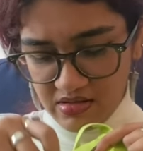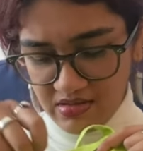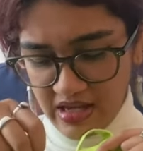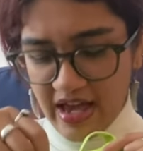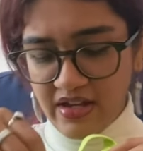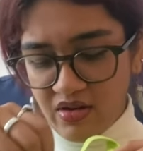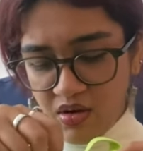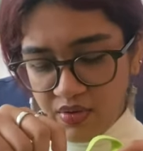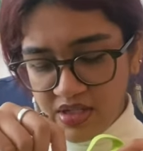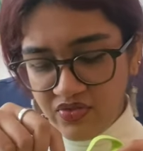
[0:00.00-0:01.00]
yeah, I
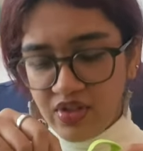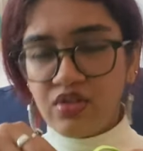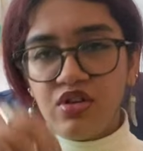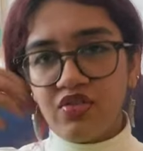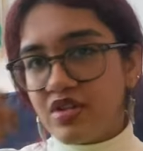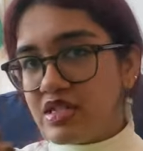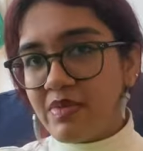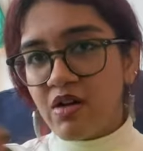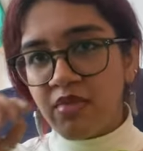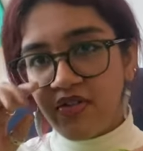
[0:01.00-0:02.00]
always feel nervous
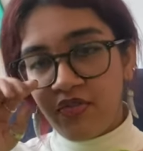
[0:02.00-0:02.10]
about my